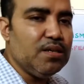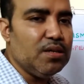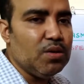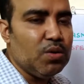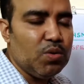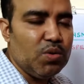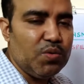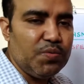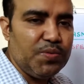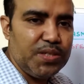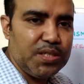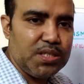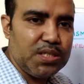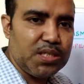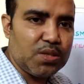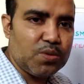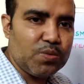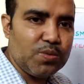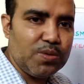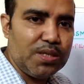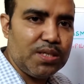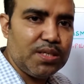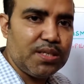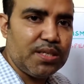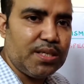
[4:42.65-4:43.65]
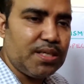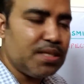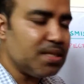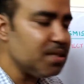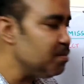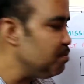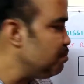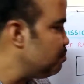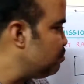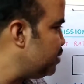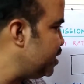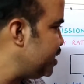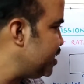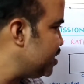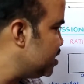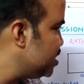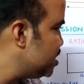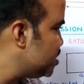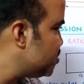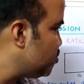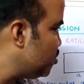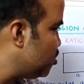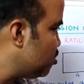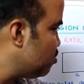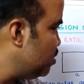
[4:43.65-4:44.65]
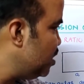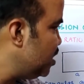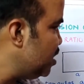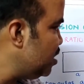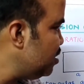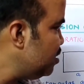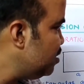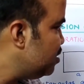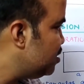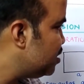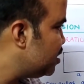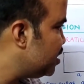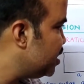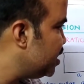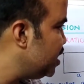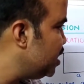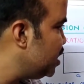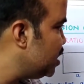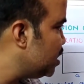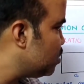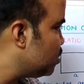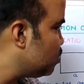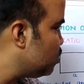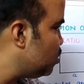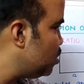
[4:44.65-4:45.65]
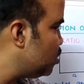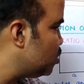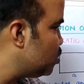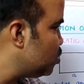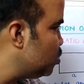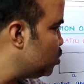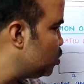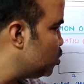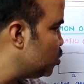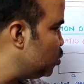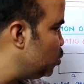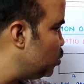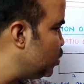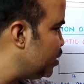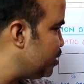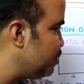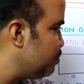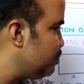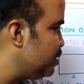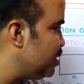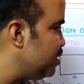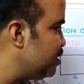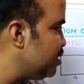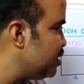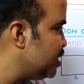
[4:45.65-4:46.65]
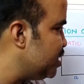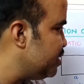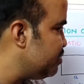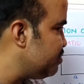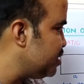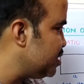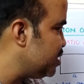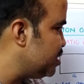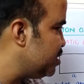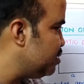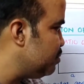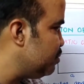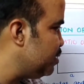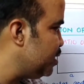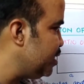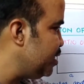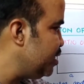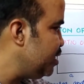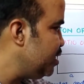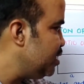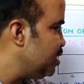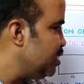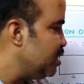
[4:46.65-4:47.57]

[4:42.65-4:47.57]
of a circular duct by this formula D equal to 2AB divided by